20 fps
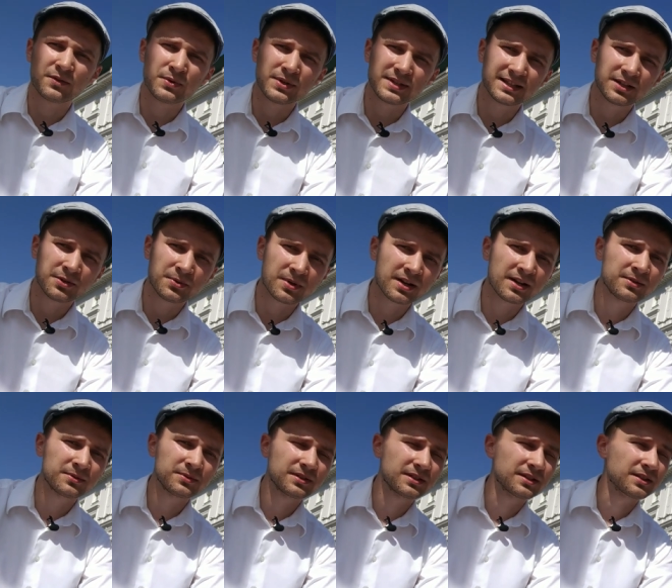
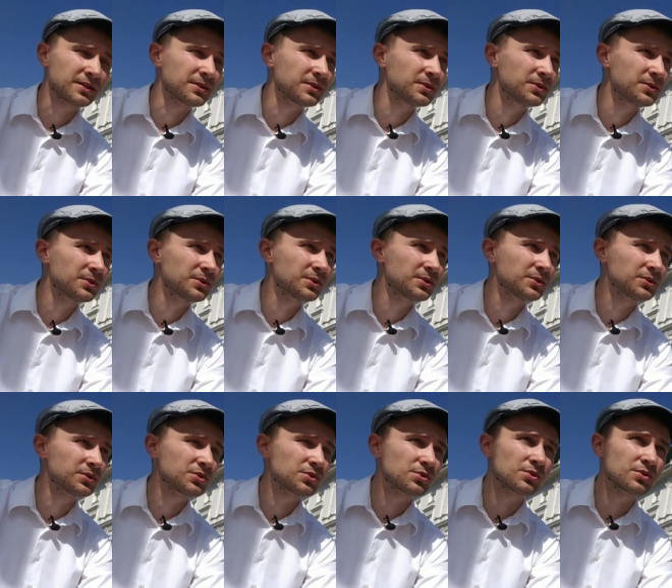restaurant, you
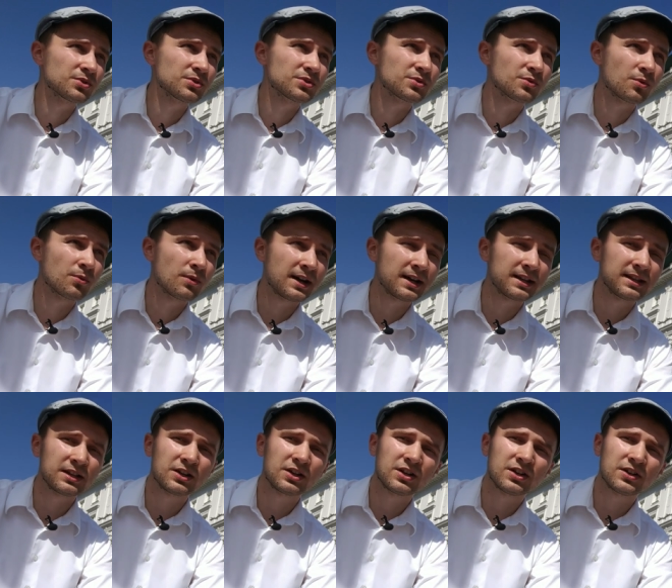could choose
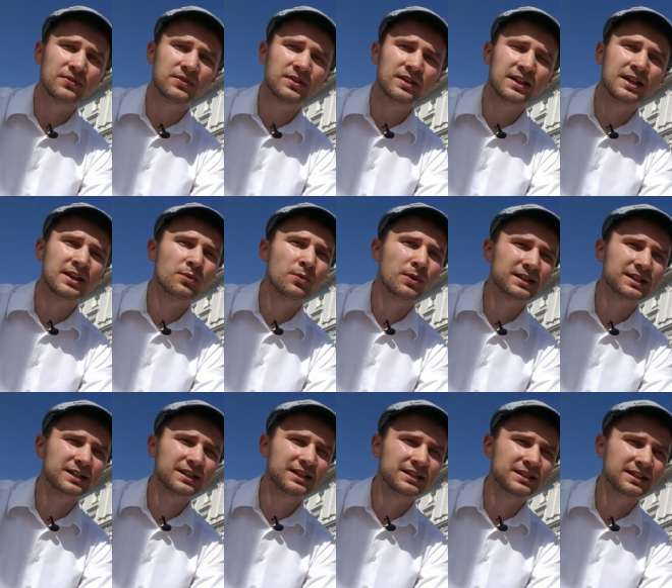one of the
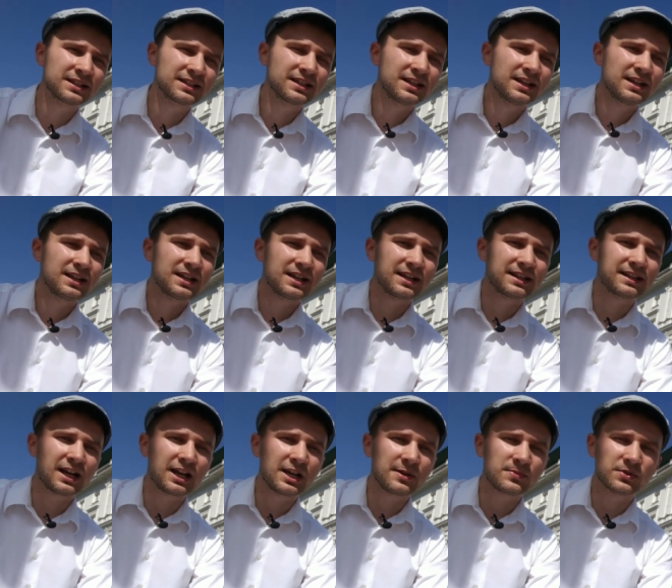100
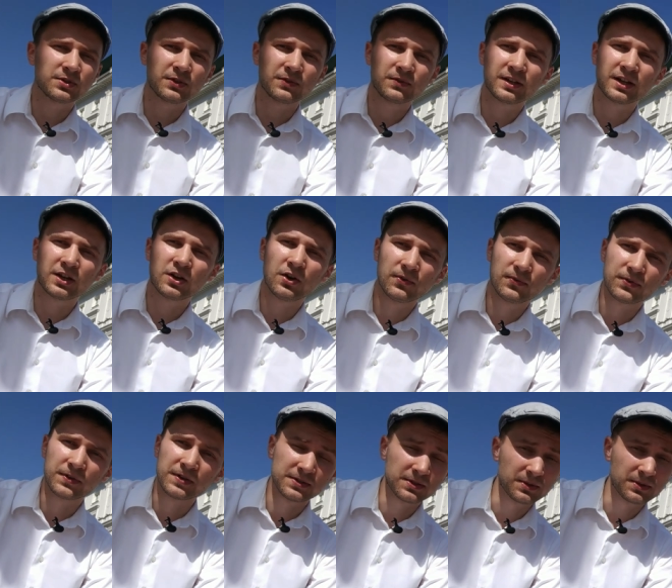types of the coffee.